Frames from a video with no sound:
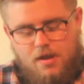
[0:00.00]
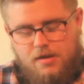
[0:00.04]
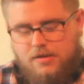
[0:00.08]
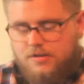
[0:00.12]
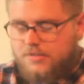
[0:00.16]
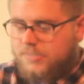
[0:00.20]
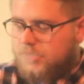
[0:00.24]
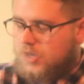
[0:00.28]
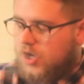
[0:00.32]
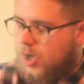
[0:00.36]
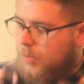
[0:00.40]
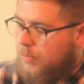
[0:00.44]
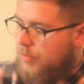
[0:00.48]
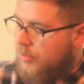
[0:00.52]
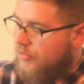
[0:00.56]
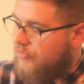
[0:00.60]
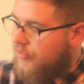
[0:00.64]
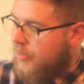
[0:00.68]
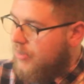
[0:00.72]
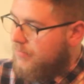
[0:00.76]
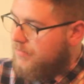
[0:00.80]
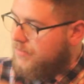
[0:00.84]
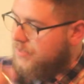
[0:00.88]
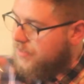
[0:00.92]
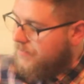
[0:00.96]
There's a couple of
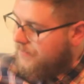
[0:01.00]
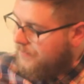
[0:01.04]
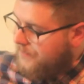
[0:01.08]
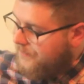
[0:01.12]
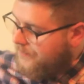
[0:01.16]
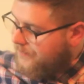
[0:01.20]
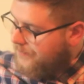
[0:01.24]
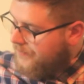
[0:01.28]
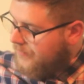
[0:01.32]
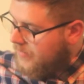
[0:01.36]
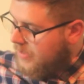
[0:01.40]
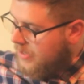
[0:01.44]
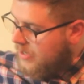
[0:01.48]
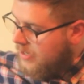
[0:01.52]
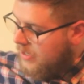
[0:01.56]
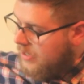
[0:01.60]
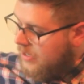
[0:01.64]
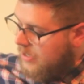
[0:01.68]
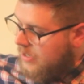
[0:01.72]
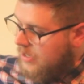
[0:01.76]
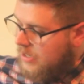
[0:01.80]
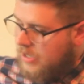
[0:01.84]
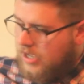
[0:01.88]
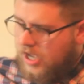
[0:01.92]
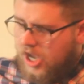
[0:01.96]
drops.
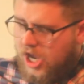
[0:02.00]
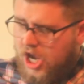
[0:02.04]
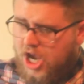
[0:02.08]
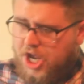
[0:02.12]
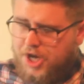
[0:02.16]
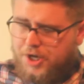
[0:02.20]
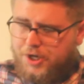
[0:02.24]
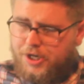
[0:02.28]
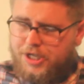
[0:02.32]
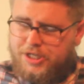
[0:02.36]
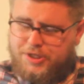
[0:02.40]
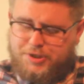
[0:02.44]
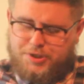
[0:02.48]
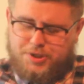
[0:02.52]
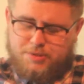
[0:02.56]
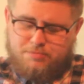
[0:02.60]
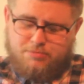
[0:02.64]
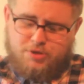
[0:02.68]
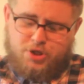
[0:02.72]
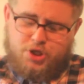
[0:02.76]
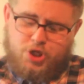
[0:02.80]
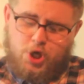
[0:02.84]
It needs some